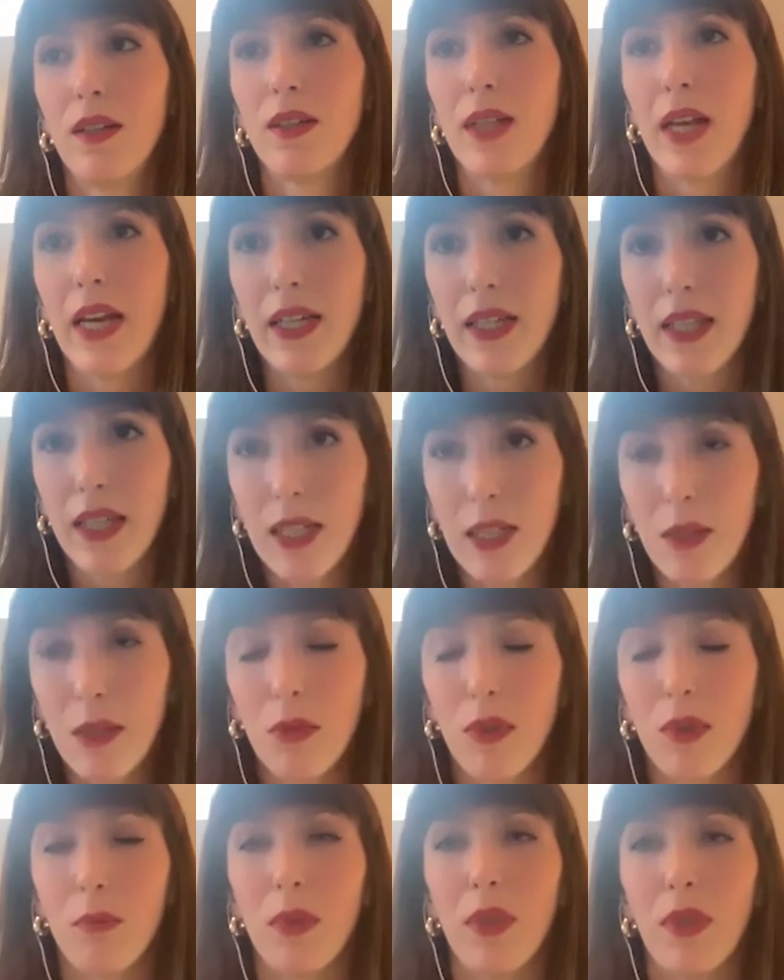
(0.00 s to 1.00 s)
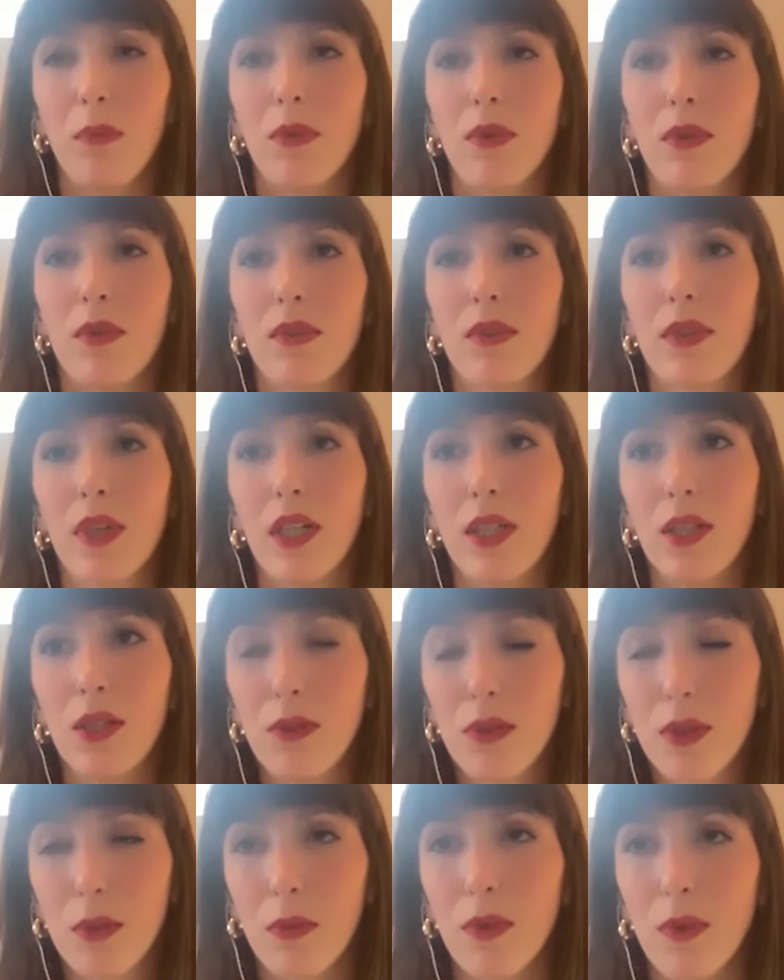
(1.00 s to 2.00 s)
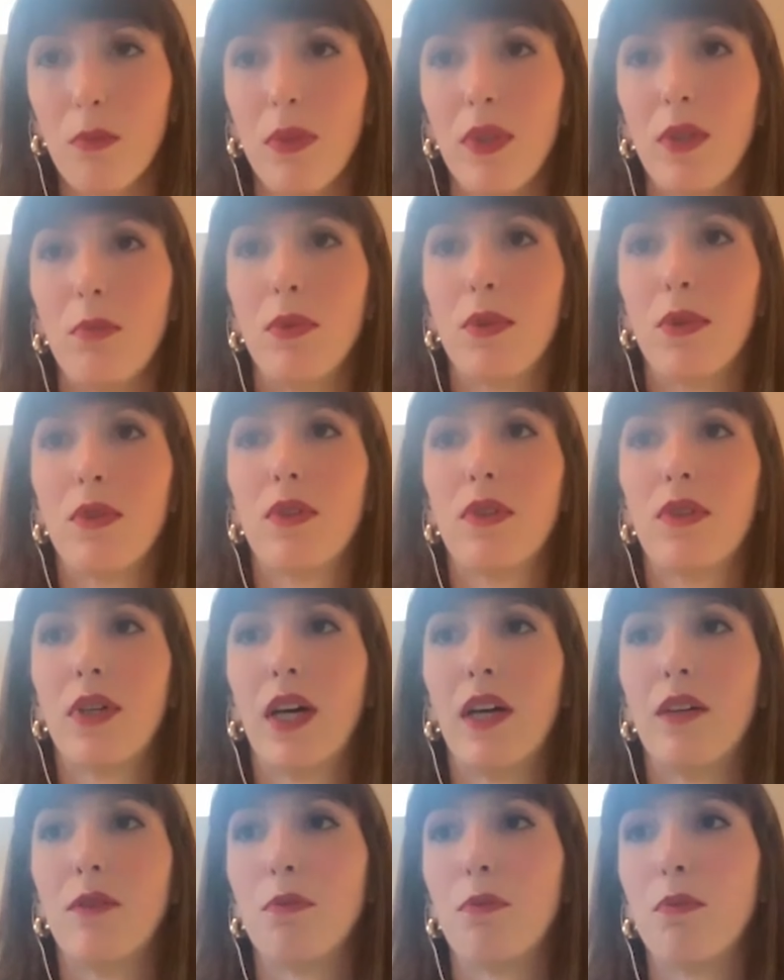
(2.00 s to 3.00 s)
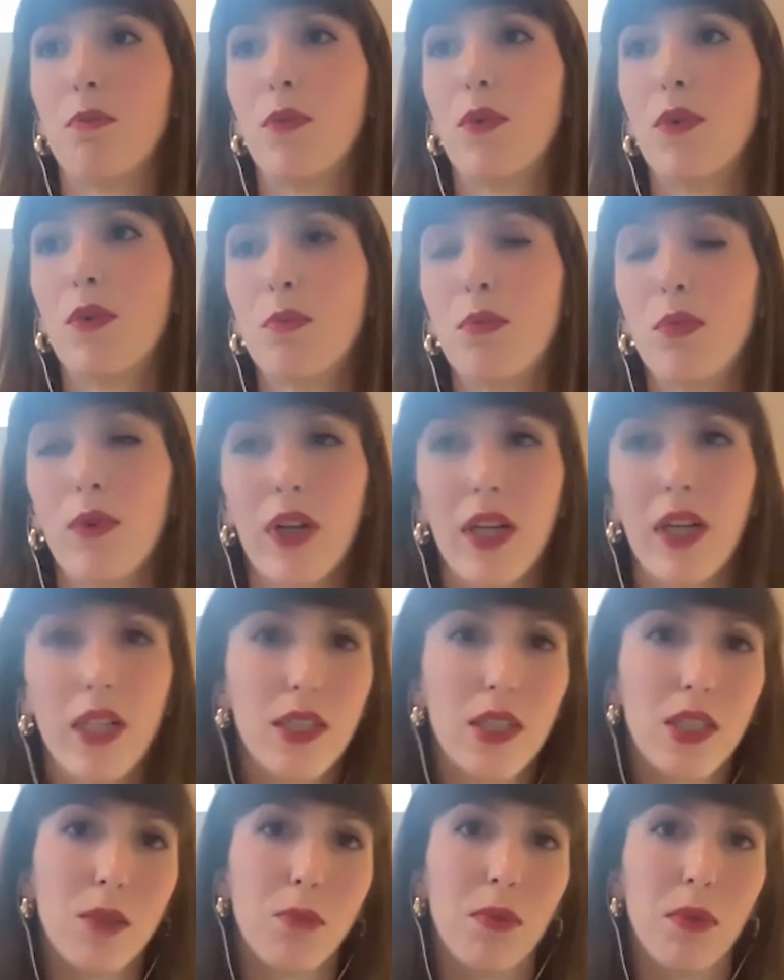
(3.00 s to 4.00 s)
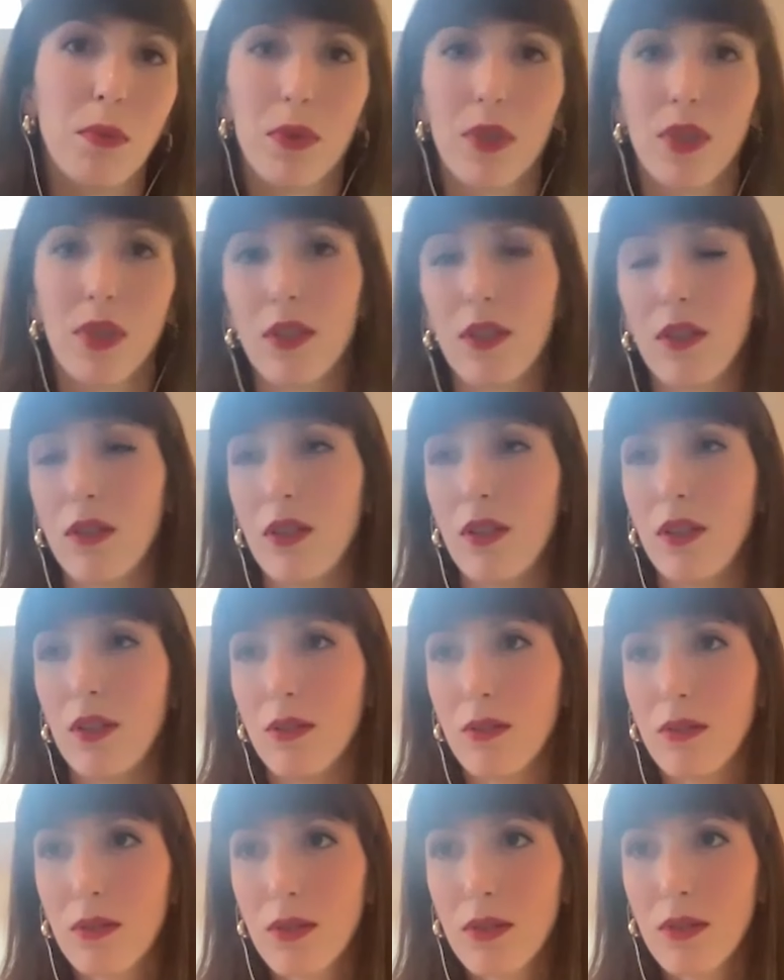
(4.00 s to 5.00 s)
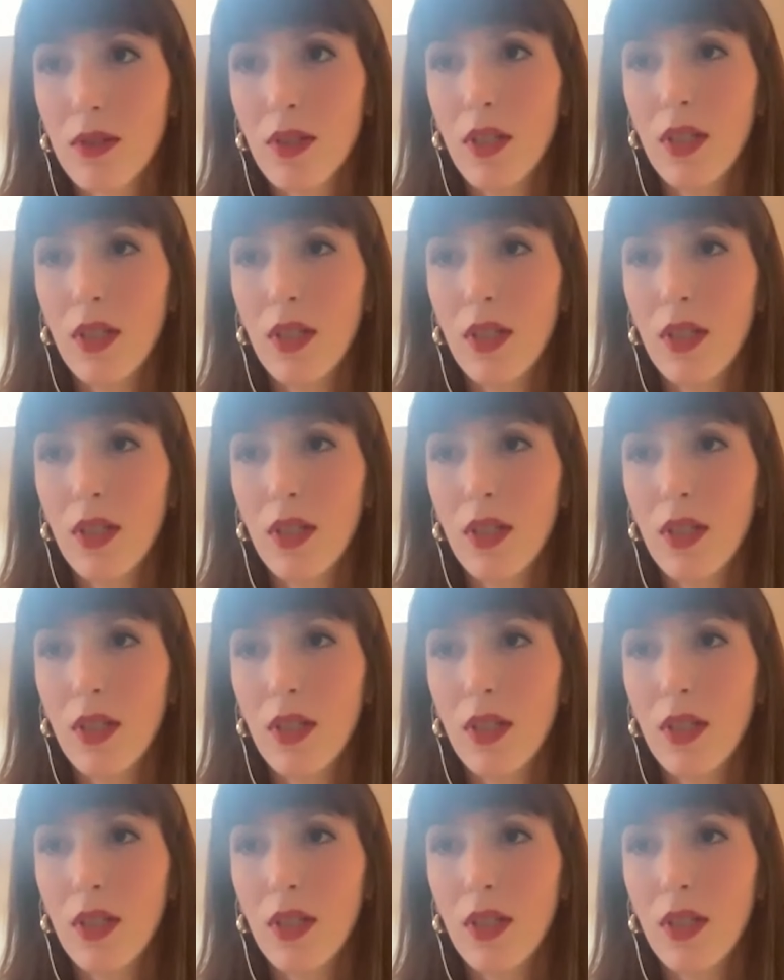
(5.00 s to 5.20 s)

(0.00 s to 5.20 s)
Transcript: take in more people, can use more people, have more brains to be put to good use.